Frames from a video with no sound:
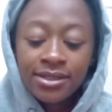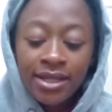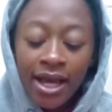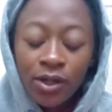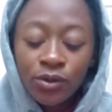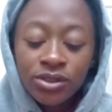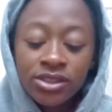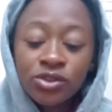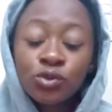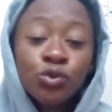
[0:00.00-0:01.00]

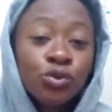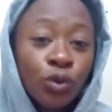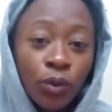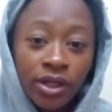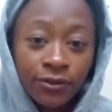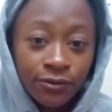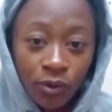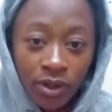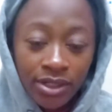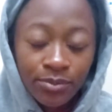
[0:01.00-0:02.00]
Dalot is good going
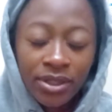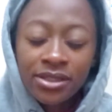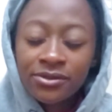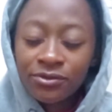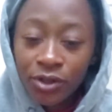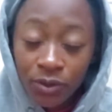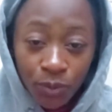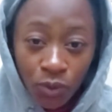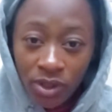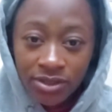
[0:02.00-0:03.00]
forward, but he's very
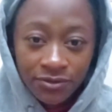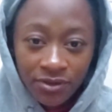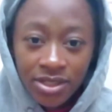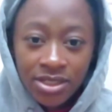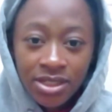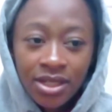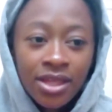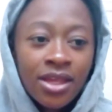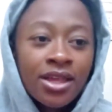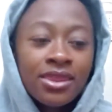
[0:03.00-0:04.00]
poor defending.
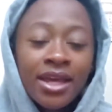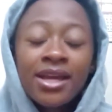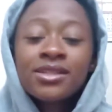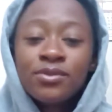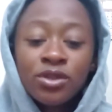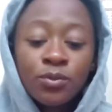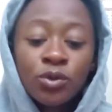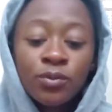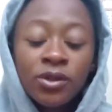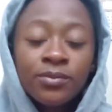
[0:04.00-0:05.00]
That has been the
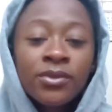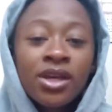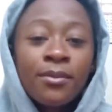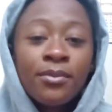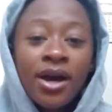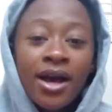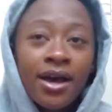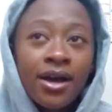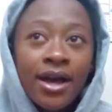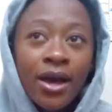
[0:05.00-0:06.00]
problem.
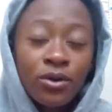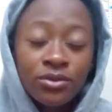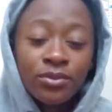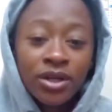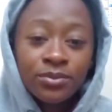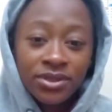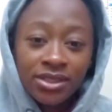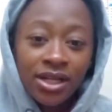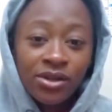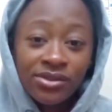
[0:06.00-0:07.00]
Uh, Aaron
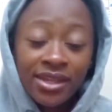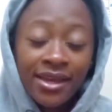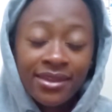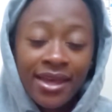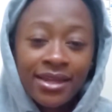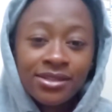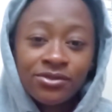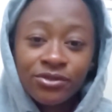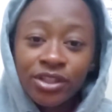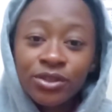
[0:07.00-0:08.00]
Wan-Bissaka, on the other hand,
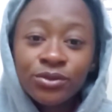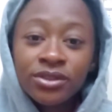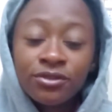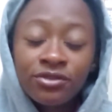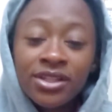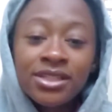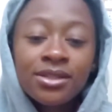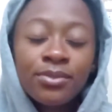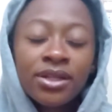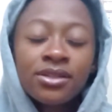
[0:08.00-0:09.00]
is very good
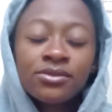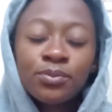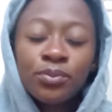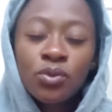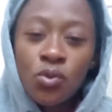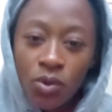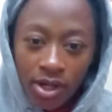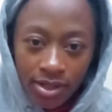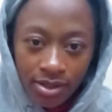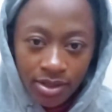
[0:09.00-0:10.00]
defending, but is
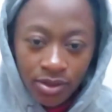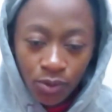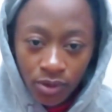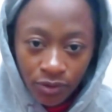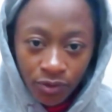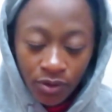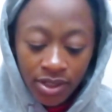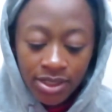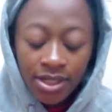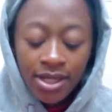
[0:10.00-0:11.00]
poor going forward.